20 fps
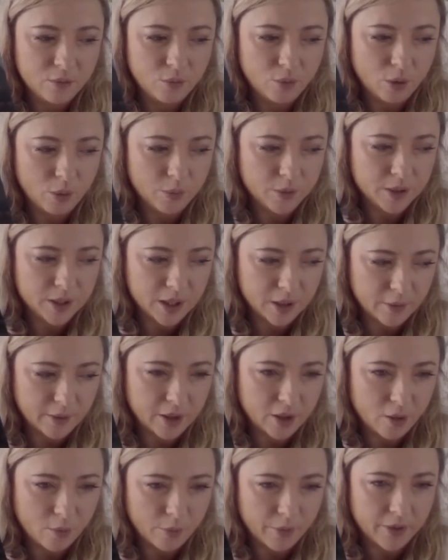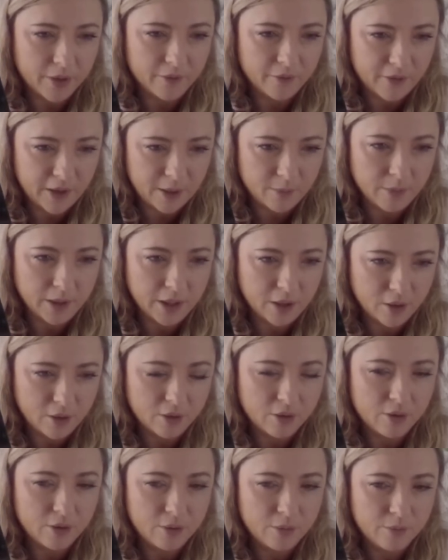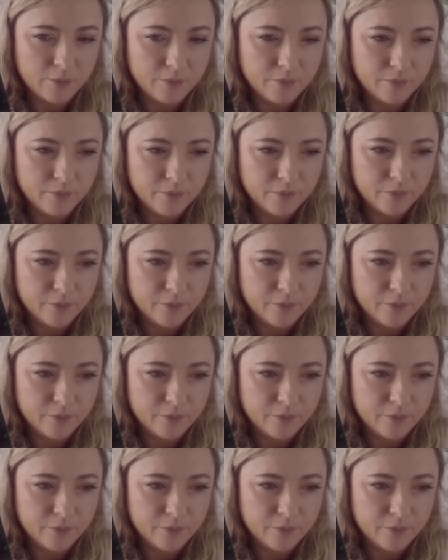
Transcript: what was going on with the family home